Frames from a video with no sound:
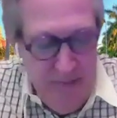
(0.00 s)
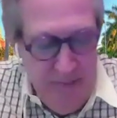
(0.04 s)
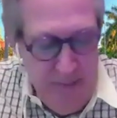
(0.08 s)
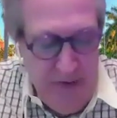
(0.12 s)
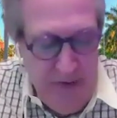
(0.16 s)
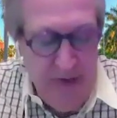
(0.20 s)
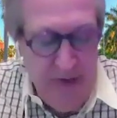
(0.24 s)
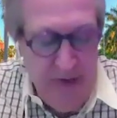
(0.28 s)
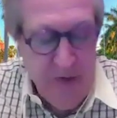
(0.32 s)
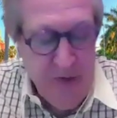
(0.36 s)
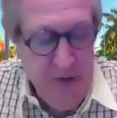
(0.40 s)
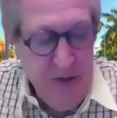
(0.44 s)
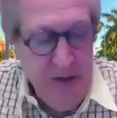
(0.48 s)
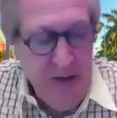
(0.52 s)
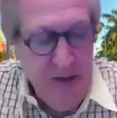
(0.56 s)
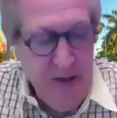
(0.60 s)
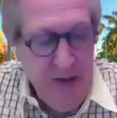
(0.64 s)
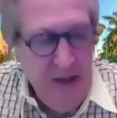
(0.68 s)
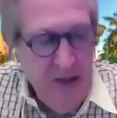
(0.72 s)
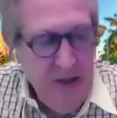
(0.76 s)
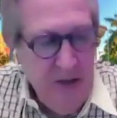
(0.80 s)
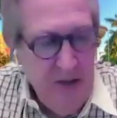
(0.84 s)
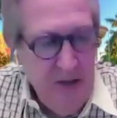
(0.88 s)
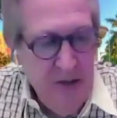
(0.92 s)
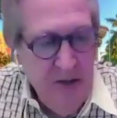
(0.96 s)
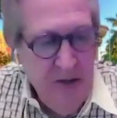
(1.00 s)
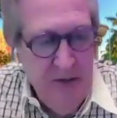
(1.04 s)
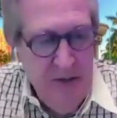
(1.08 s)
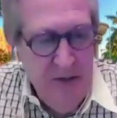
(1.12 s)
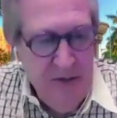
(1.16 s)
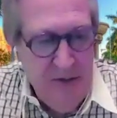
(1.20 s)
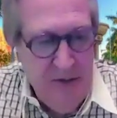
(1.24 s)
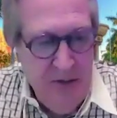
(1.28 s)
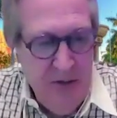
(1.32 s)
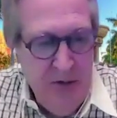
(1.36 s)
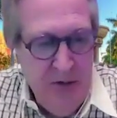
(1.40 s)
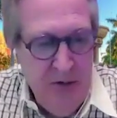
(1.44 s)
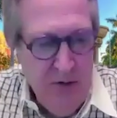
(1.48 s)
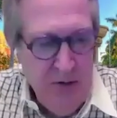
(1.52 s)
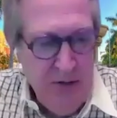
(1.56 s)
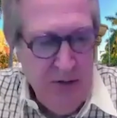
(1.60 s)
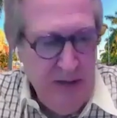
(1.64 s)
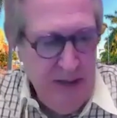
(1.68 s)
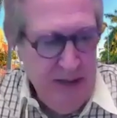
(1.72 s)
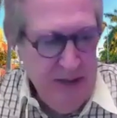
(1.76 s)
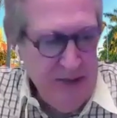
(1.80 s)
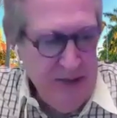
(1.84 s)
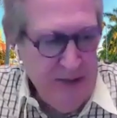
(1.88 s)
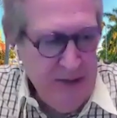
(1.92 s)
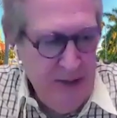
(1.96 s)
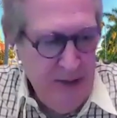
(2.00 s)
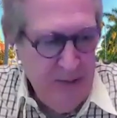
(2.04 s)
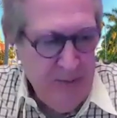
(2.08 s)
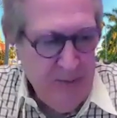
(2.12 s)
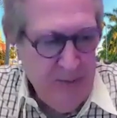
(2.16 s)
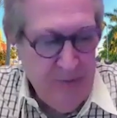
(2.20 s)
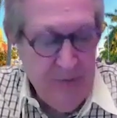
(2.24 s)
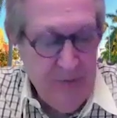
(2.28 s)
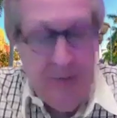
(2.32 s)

be intriguing to you, is the whole concept